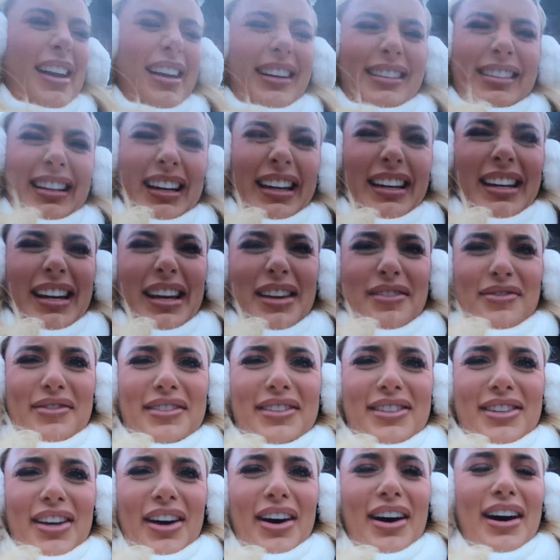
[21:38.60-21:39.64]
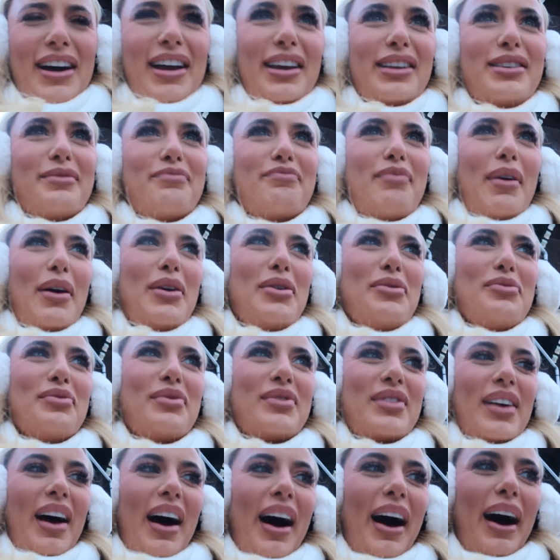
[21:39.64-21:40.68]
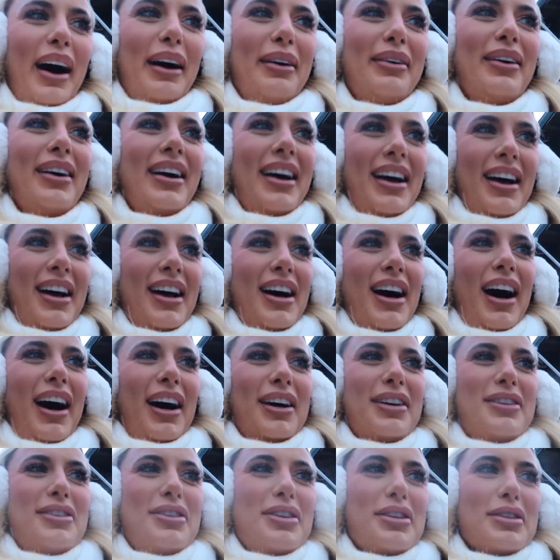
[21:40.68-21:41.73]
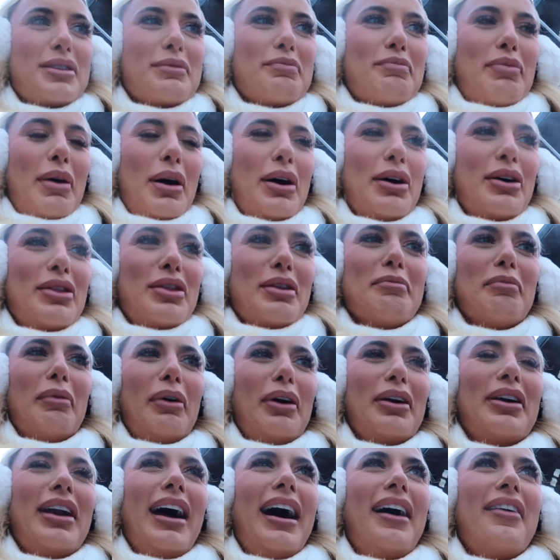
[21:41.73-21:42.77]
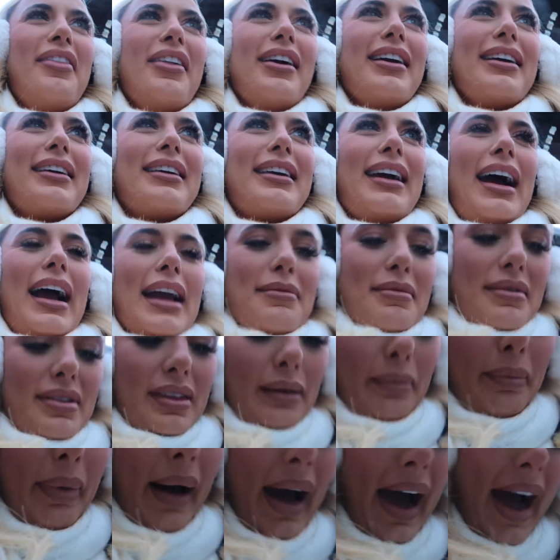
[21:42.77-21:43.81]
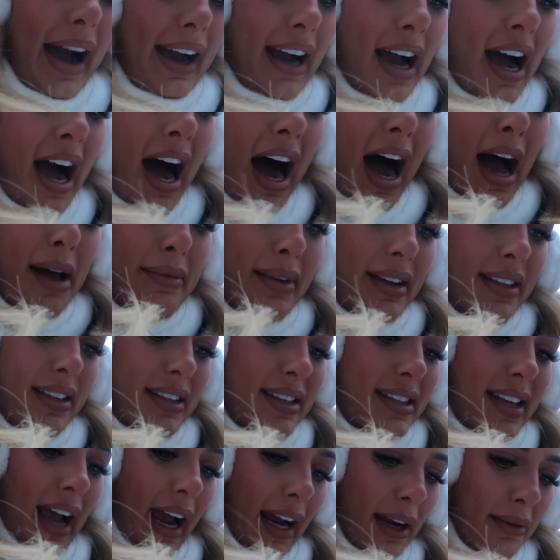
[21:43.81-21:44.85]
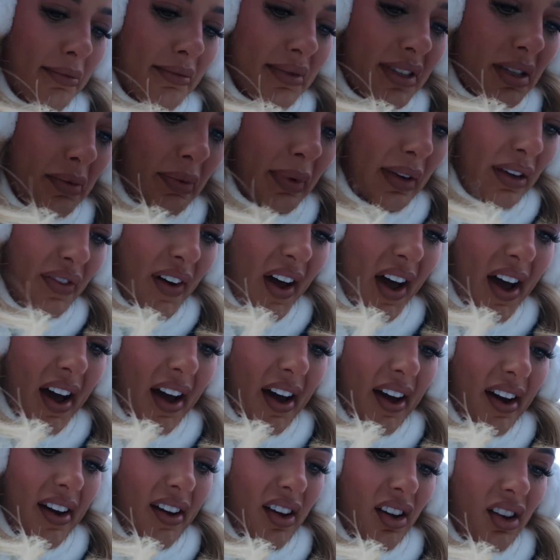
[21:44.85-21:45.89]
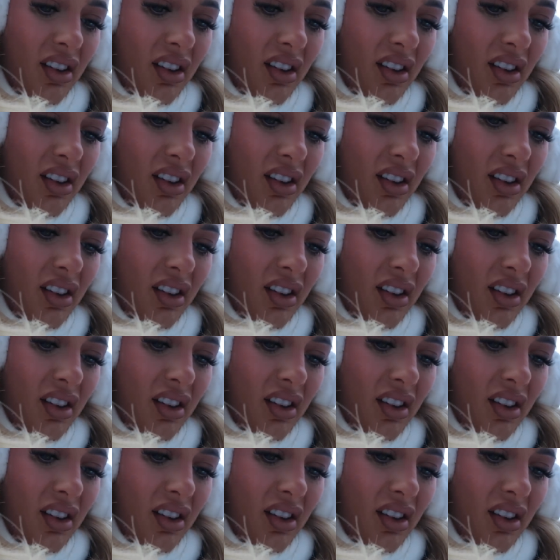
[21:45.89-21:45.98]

He didn't even tie his boots up. I just put them on how they came in the pack. I mean, same to be fair.